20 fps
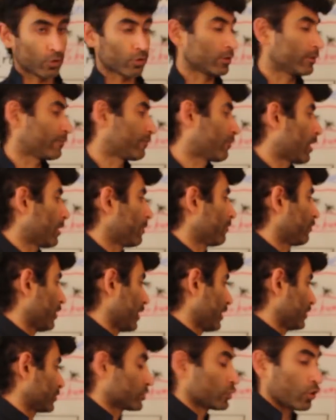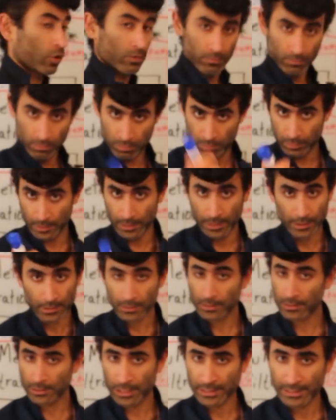a local farm for us. So,
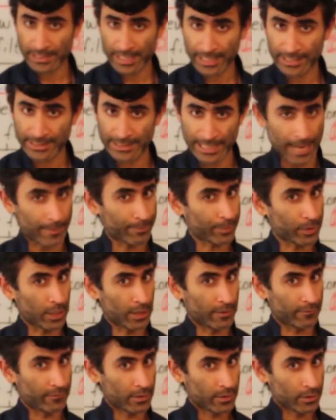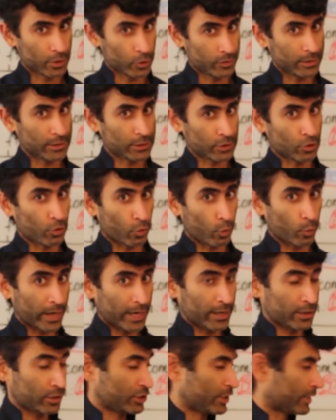just an example of you need to know
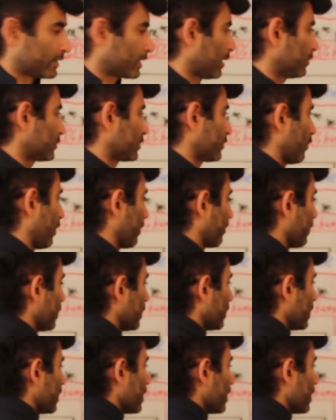where shit comes from.